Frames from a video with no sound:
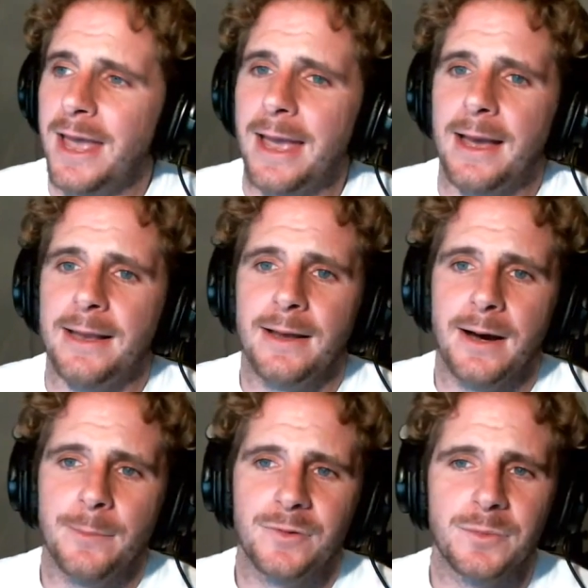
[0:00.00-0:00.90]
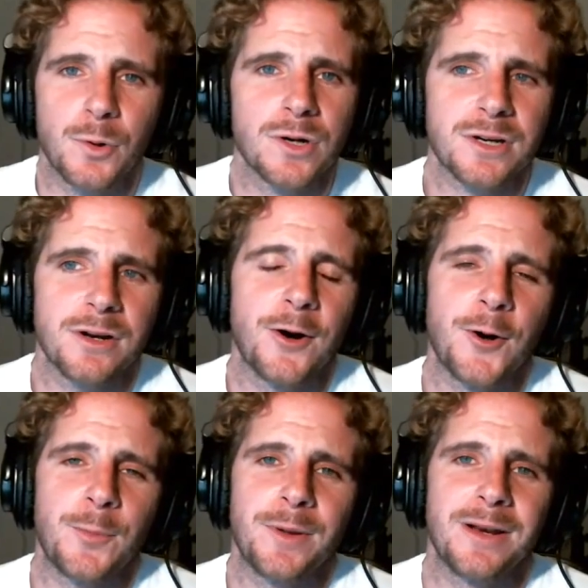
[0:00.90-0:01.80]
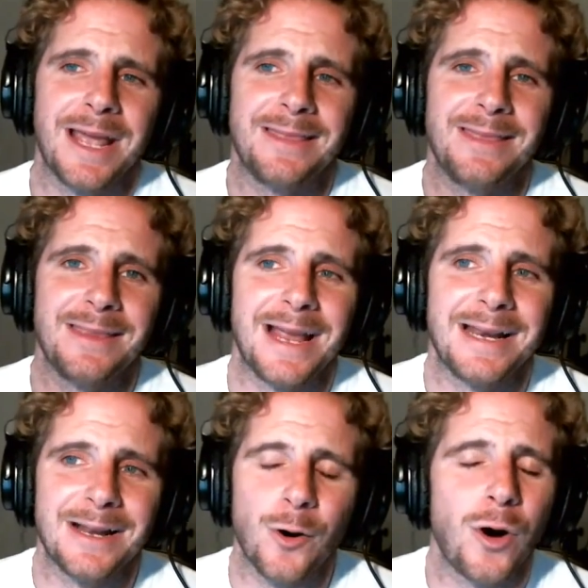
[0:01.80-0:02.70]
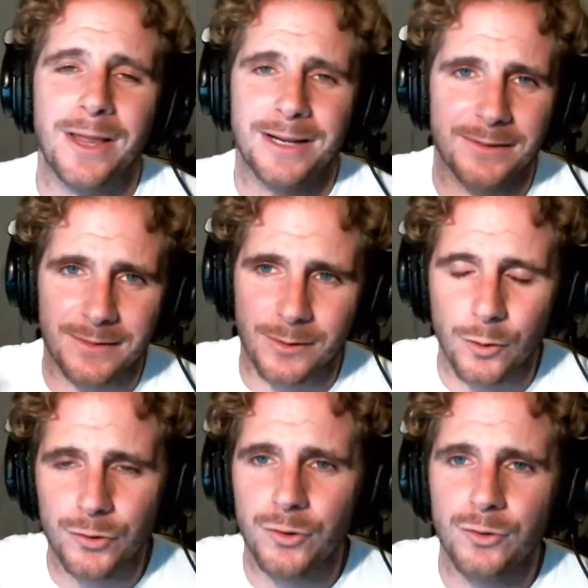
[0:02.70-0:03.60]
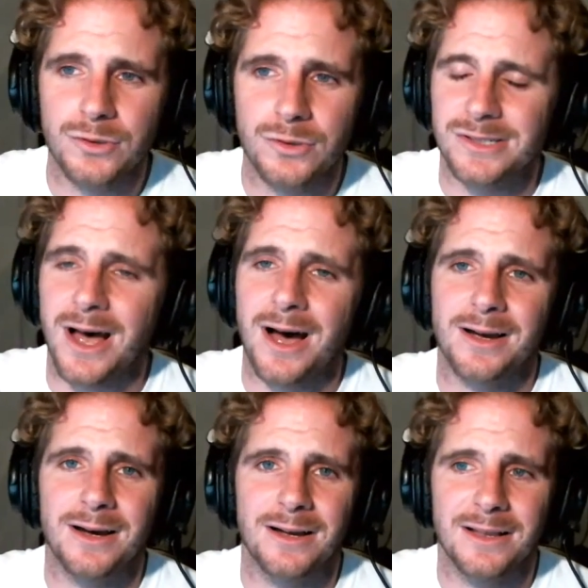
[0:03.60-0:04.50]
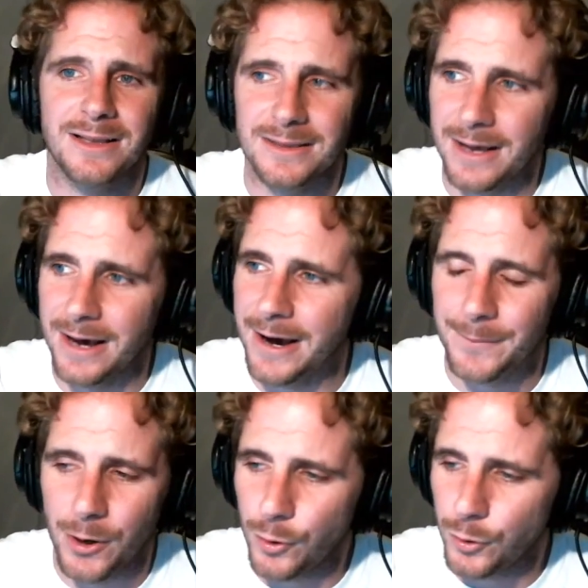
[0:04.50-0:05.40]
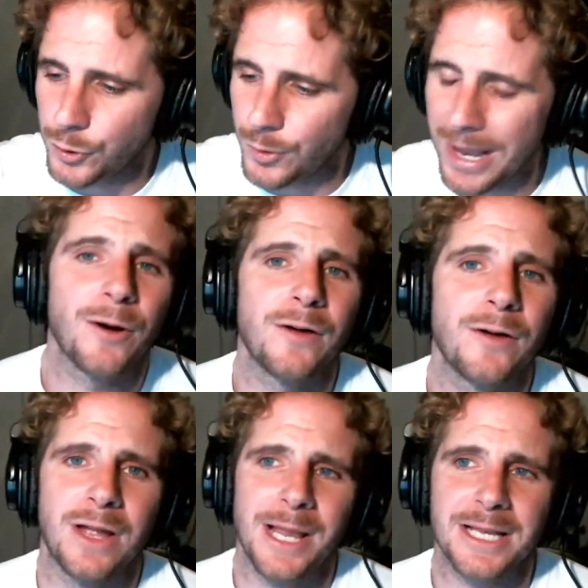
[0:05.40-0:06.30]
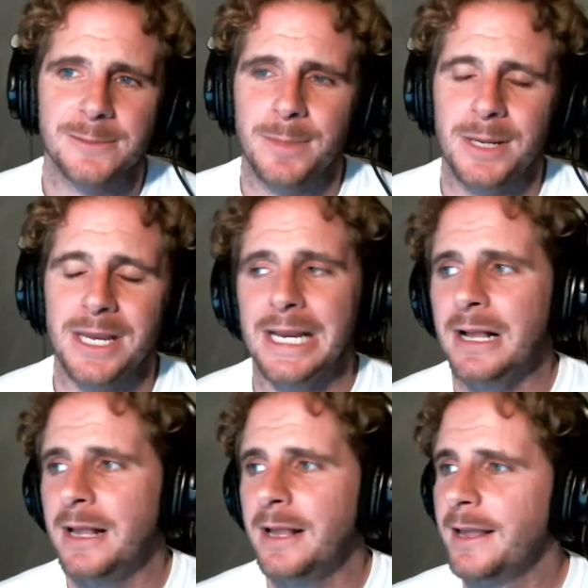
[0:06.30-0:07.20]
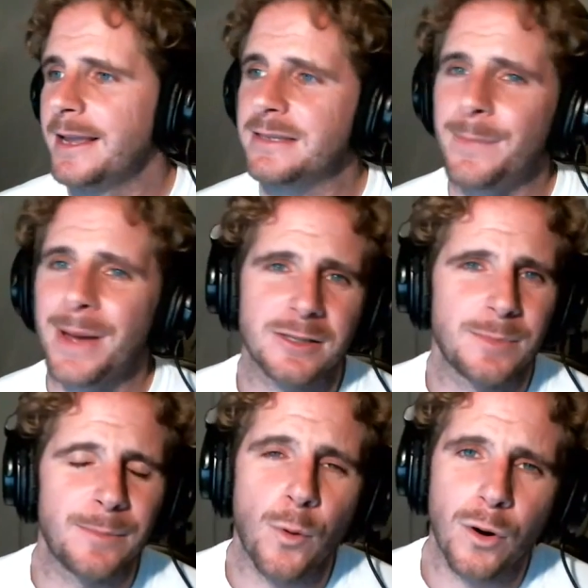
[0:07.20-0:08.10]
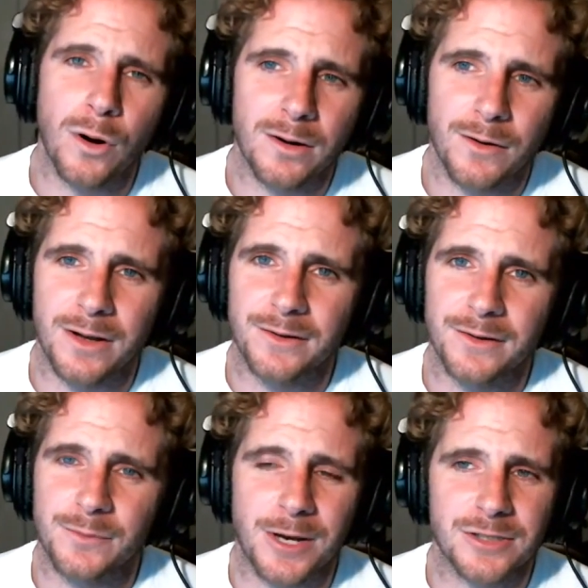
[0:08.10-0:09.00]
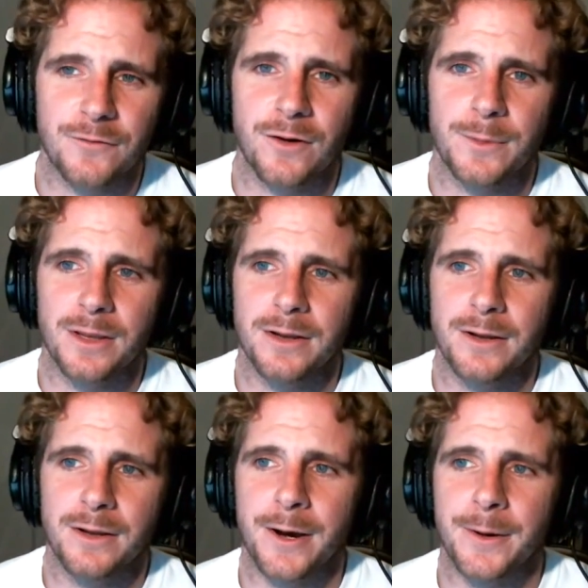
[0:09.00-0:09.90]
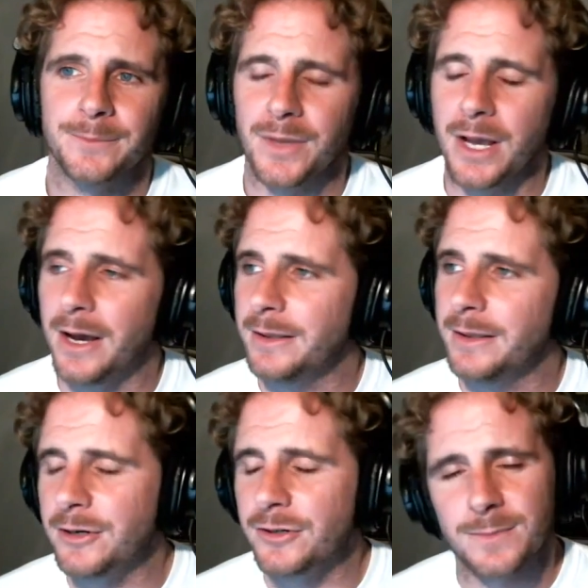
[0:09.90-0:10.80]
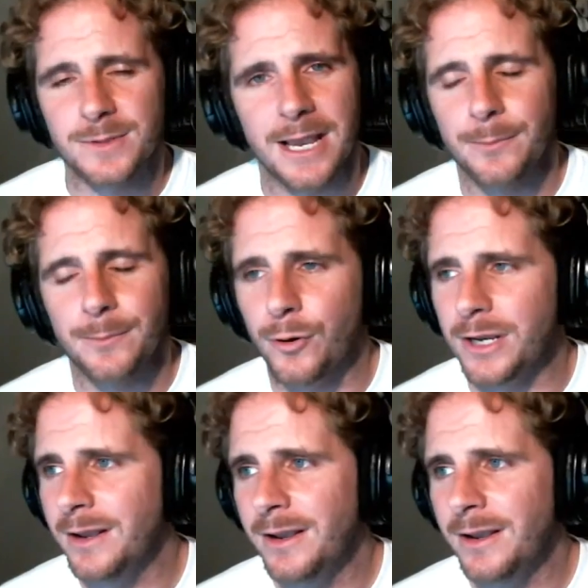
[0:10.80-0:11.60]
And um, some doors are going to open, and, and like I said, a whole new saga, um, a whole new era of MLSP is about to be born, uh, especially from the um, a leadership standpoint.